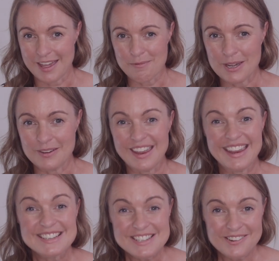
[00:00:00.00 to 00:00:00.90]
And when you
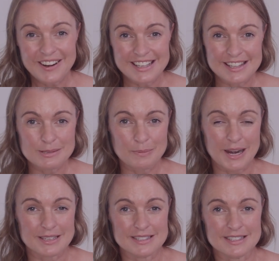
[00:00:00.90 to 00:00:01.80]
integrate these
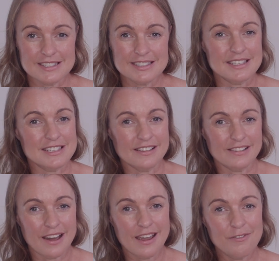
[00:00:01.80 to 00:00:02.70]
practices into
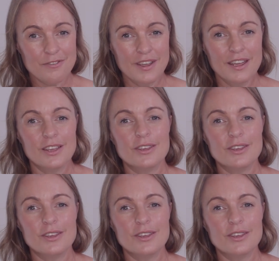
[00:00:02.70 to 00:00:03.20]
your life,